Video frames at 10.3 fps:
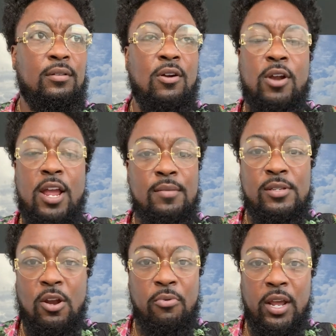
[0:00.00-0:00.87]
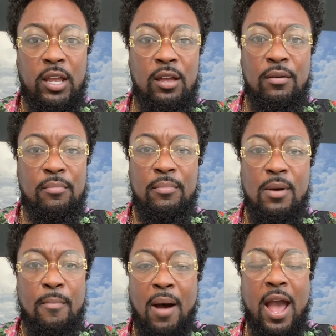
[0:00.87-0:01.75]
Her name start with an
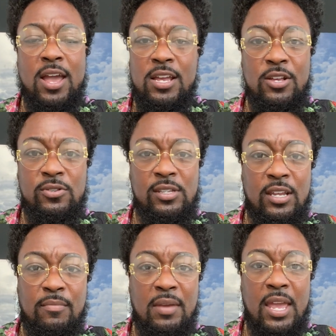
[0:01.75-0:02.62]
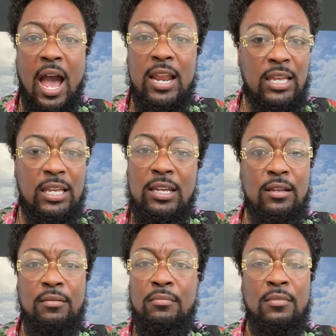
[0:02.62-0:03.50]
M. Maya Houston, Miani,